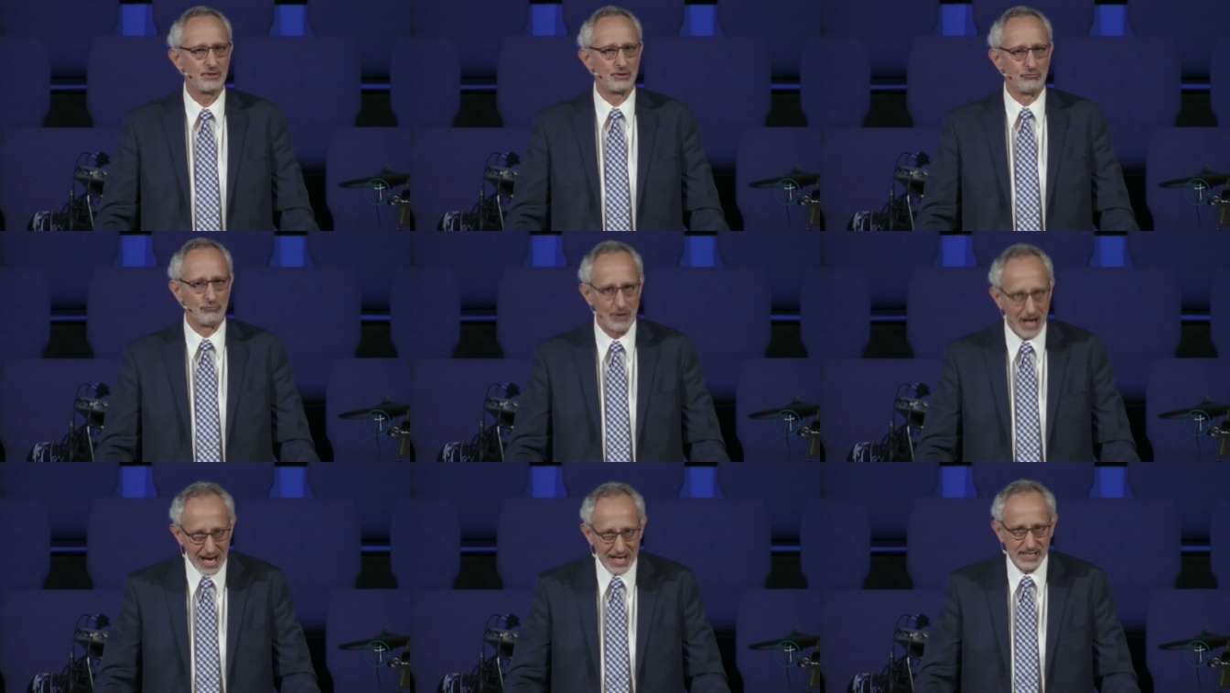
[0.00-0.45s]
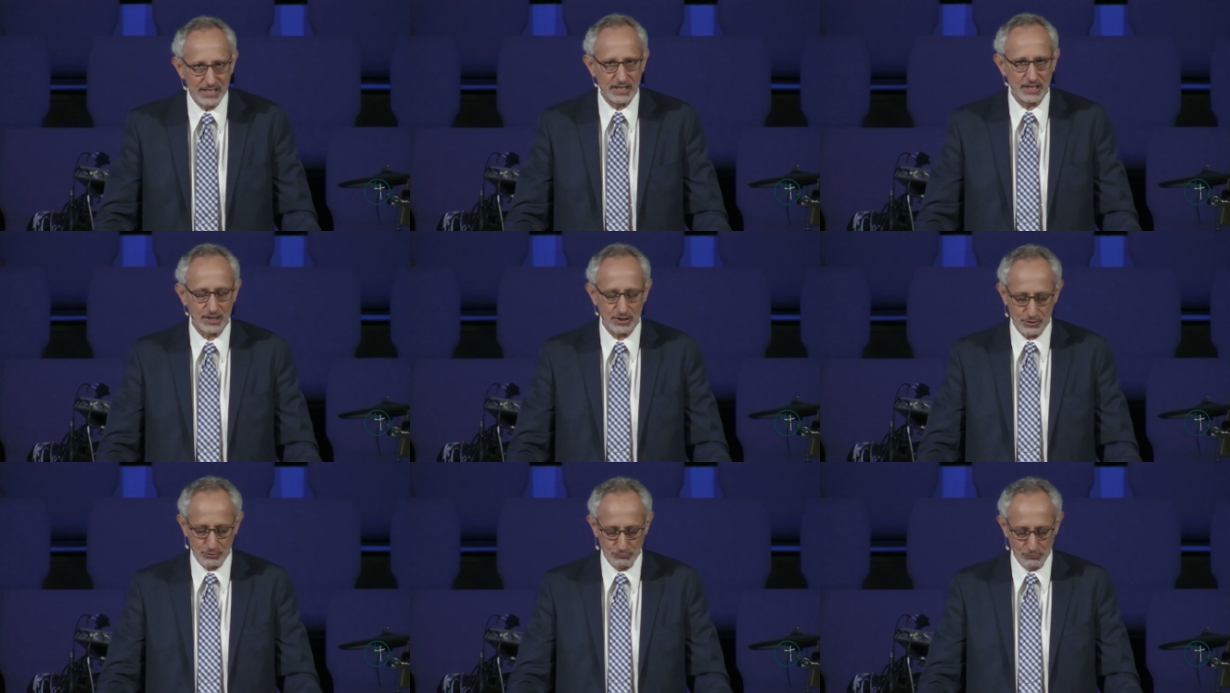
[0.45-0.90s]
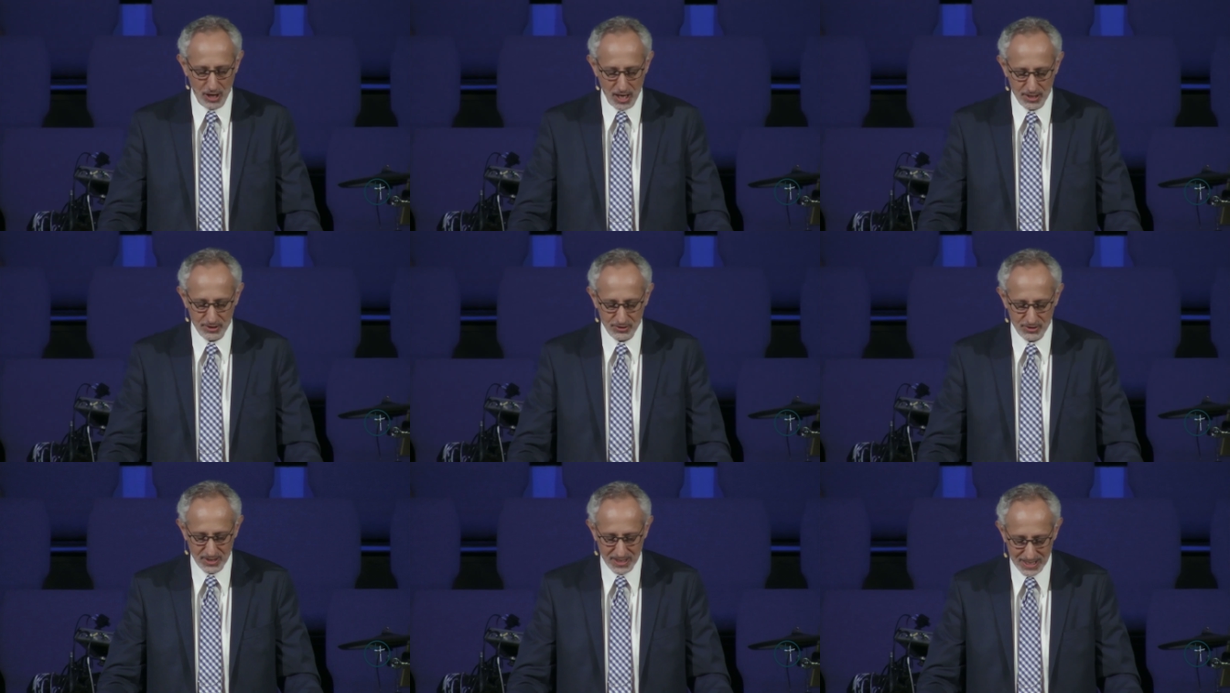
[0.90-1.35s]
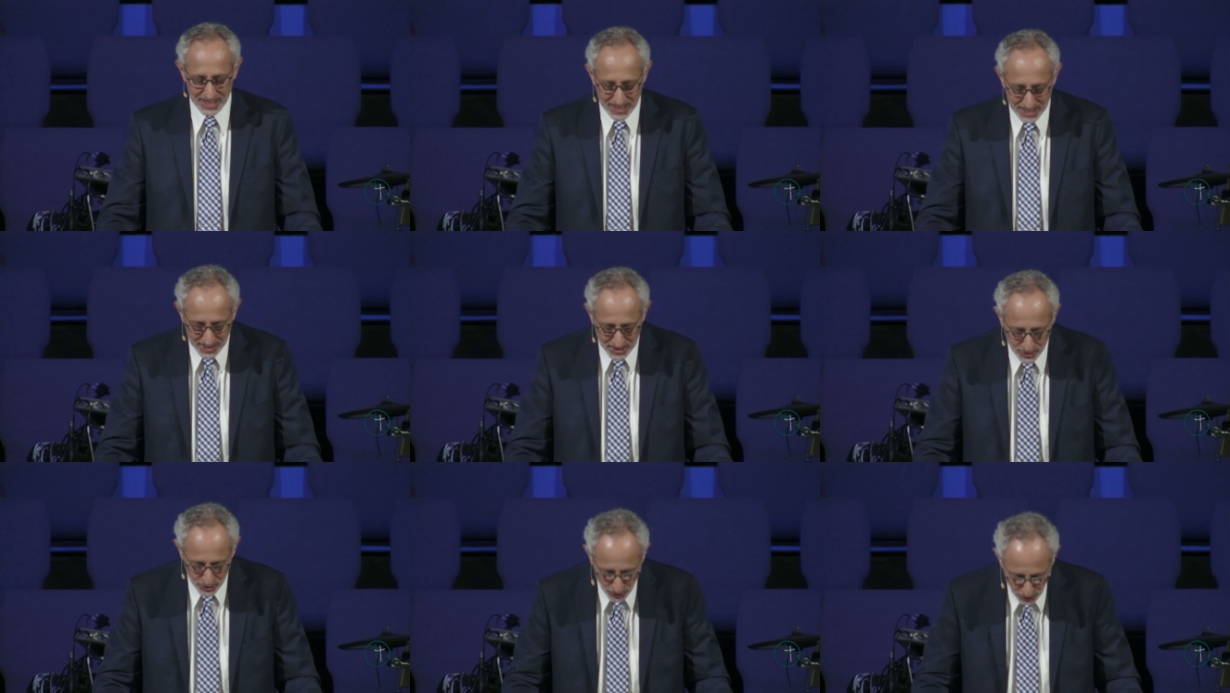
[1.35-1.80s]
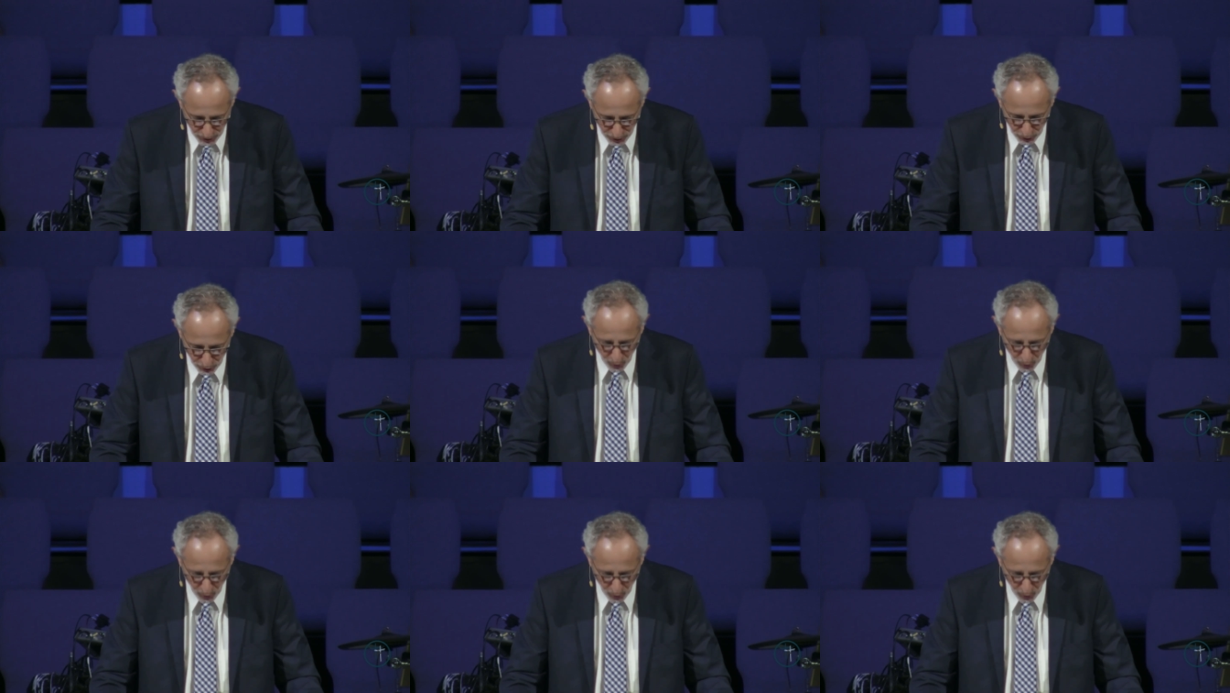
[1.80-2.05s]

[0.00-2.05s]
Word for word: The righteous runs to the